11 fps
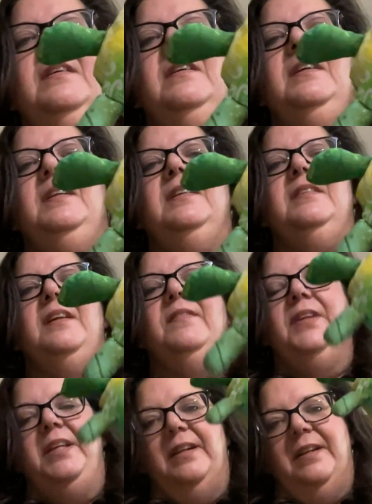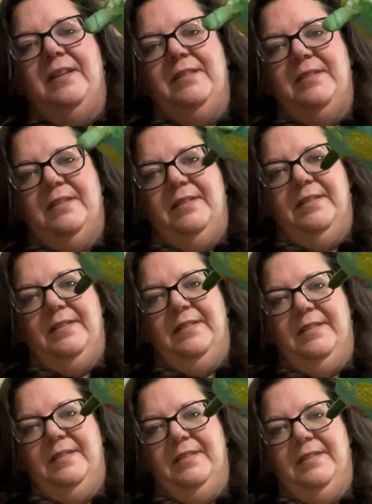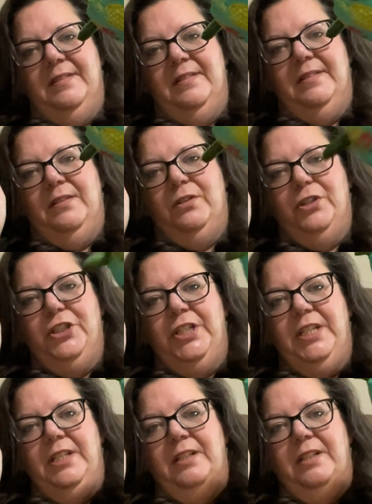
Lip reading: he doesn't have any eyes. Or she.